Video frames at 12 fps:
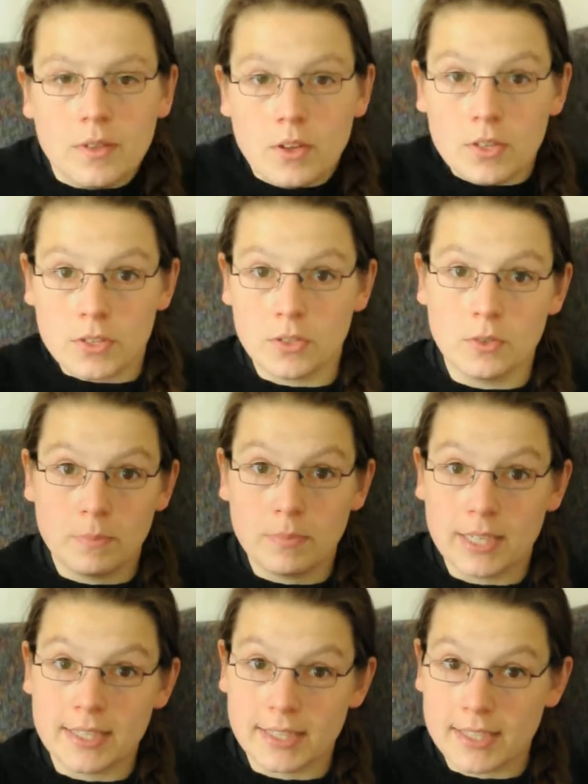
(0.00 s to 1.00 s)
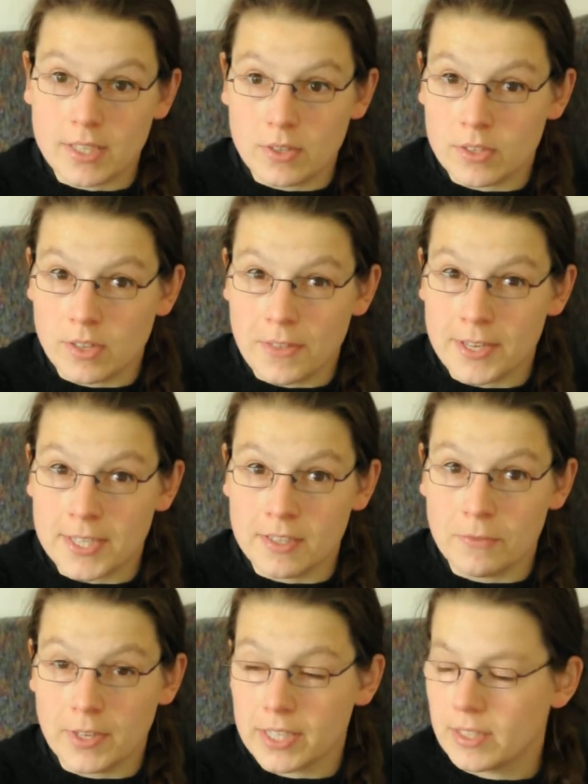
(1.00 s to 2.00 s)
Also, please excuse all the
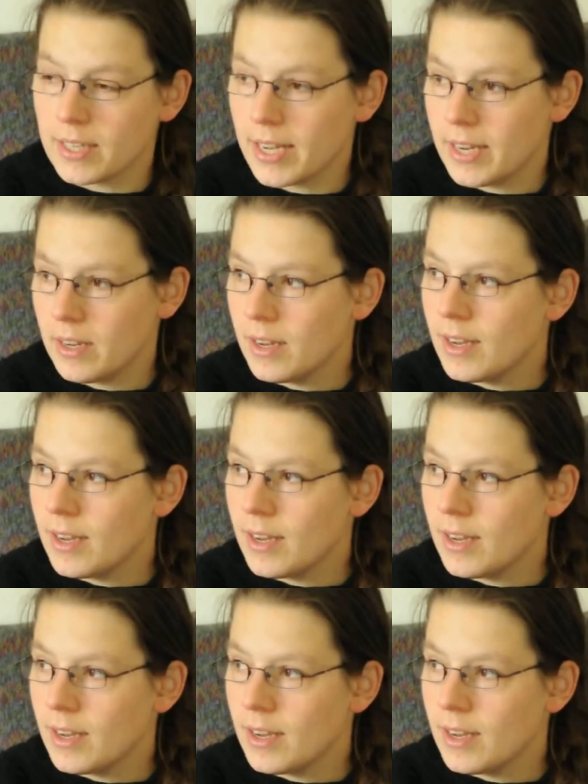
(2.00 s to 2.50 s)
sniffling today.